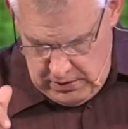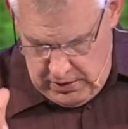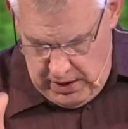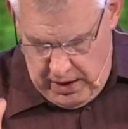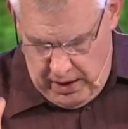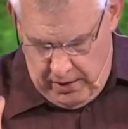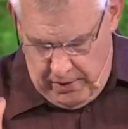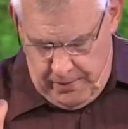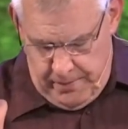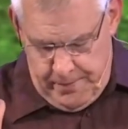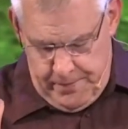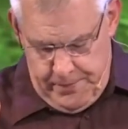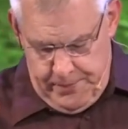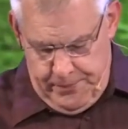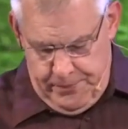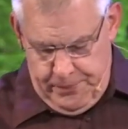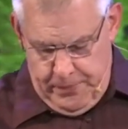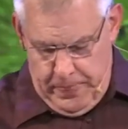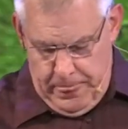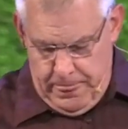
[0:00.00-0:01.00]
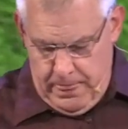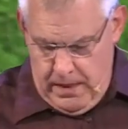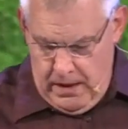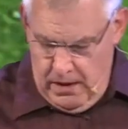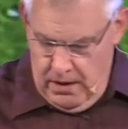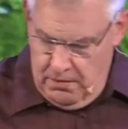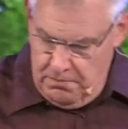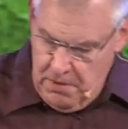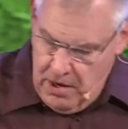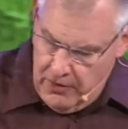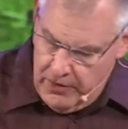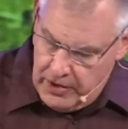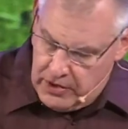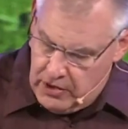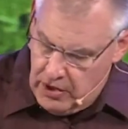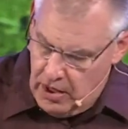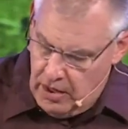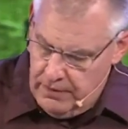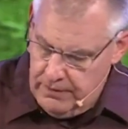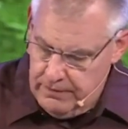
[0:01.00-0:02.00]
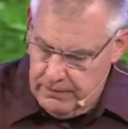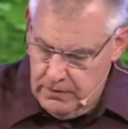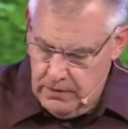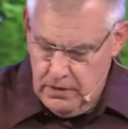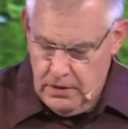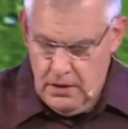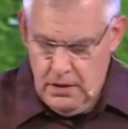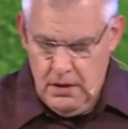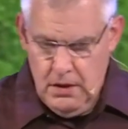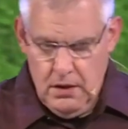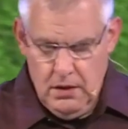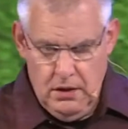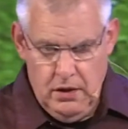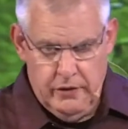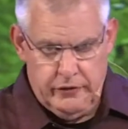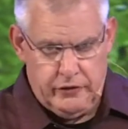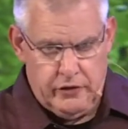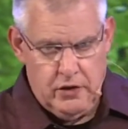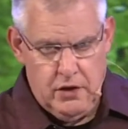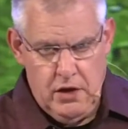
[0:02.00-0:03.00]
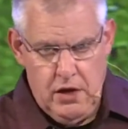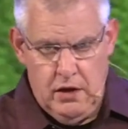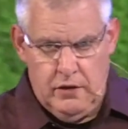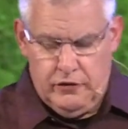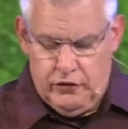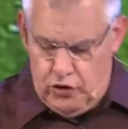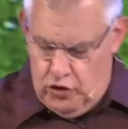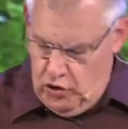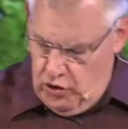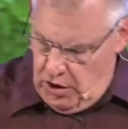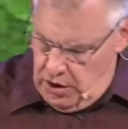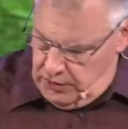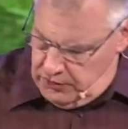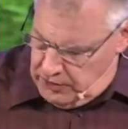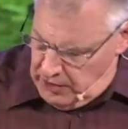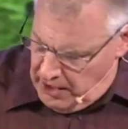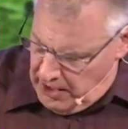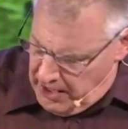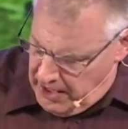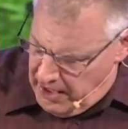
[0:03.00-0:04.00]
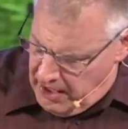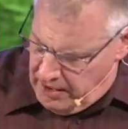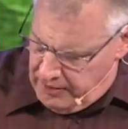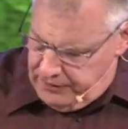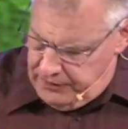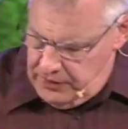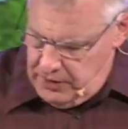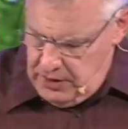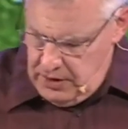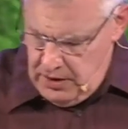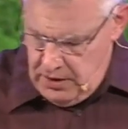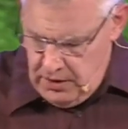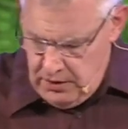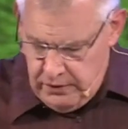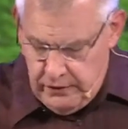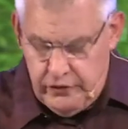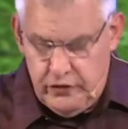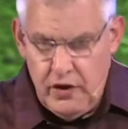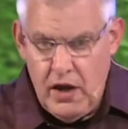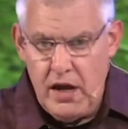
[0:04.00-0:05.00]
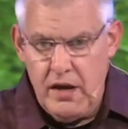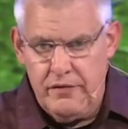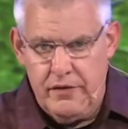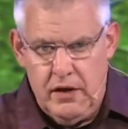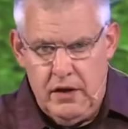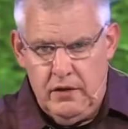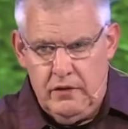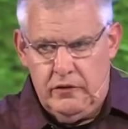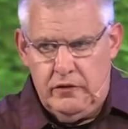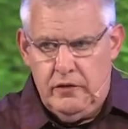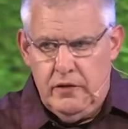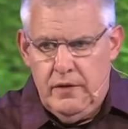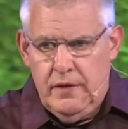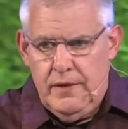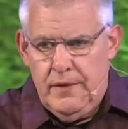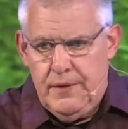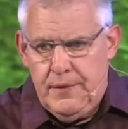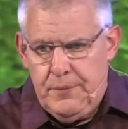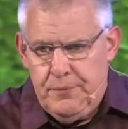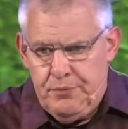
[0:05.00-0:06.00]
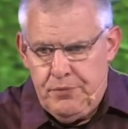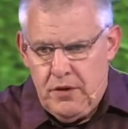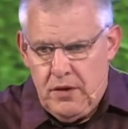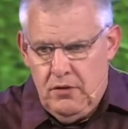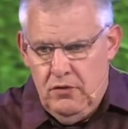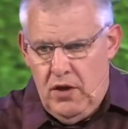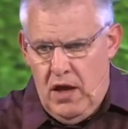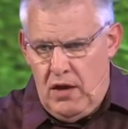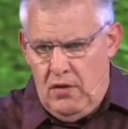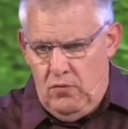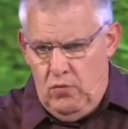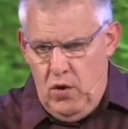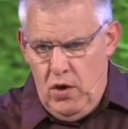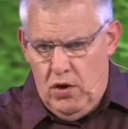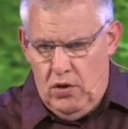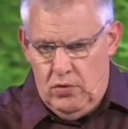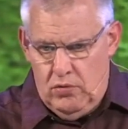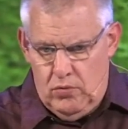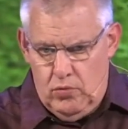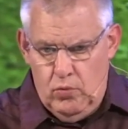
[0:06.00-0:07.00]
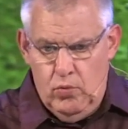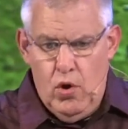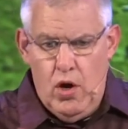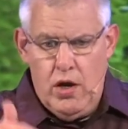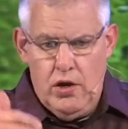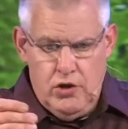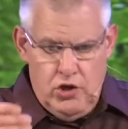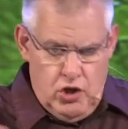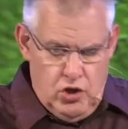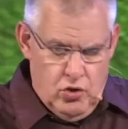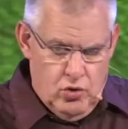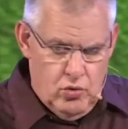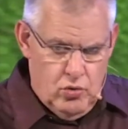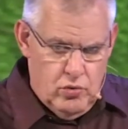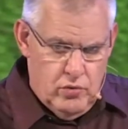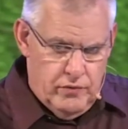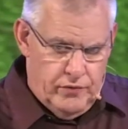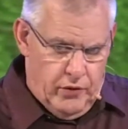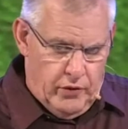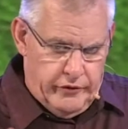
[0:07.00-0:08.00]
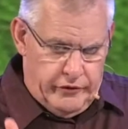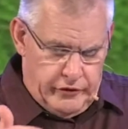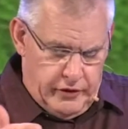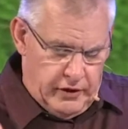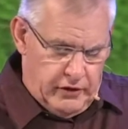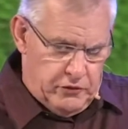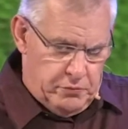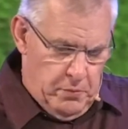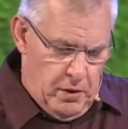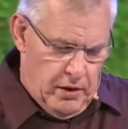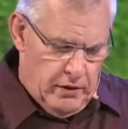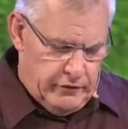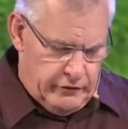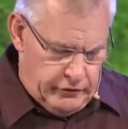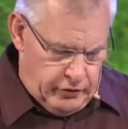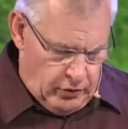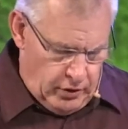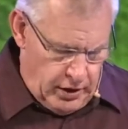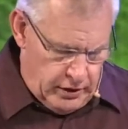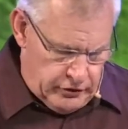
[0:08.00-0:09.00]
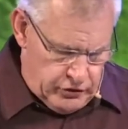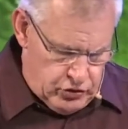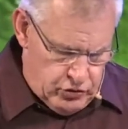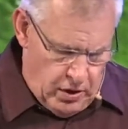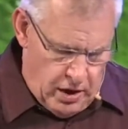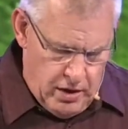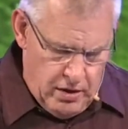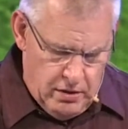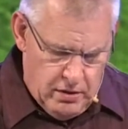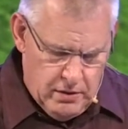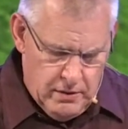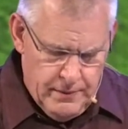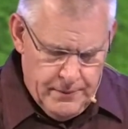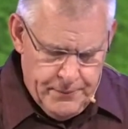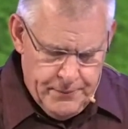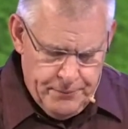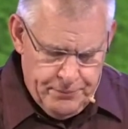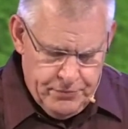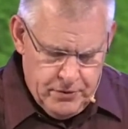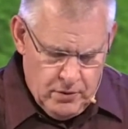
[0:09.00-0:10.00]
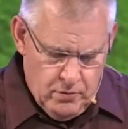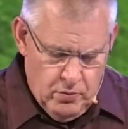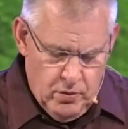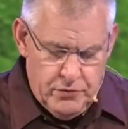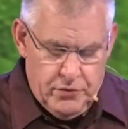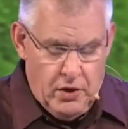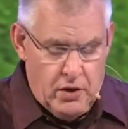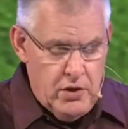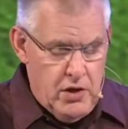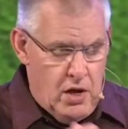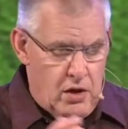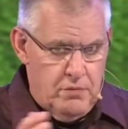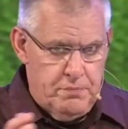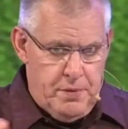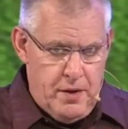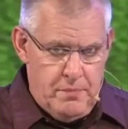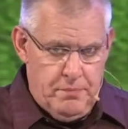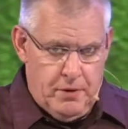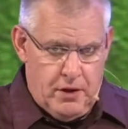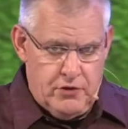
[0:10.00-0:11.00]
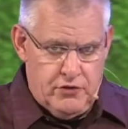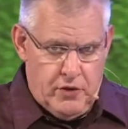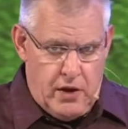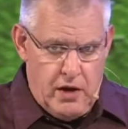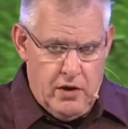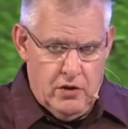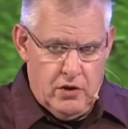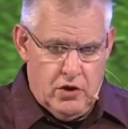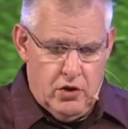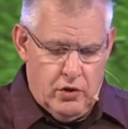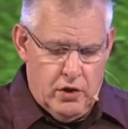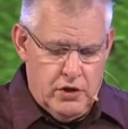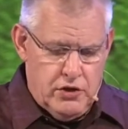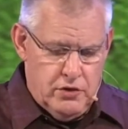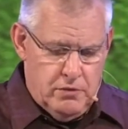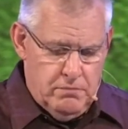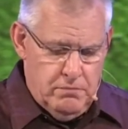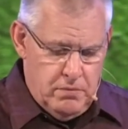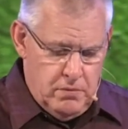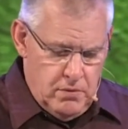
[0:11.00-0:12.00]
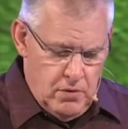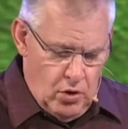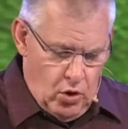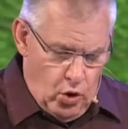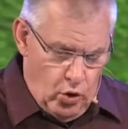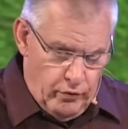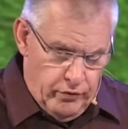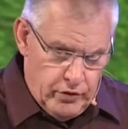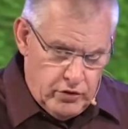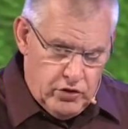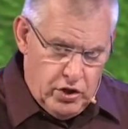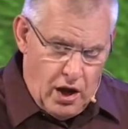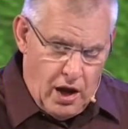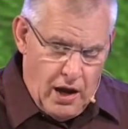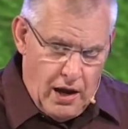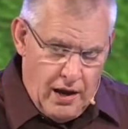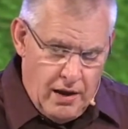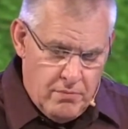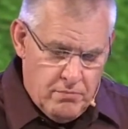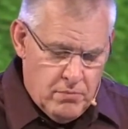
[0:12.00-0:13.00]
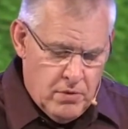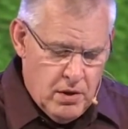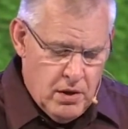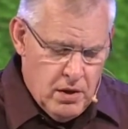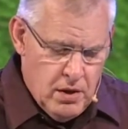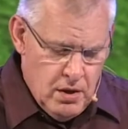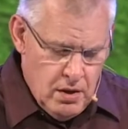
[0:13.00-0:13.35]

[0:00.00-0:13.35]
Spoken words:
Now, America, listen, it's good to have savings that will run you for 6 months. So let's try to, with our young people, I try to encourage them over time,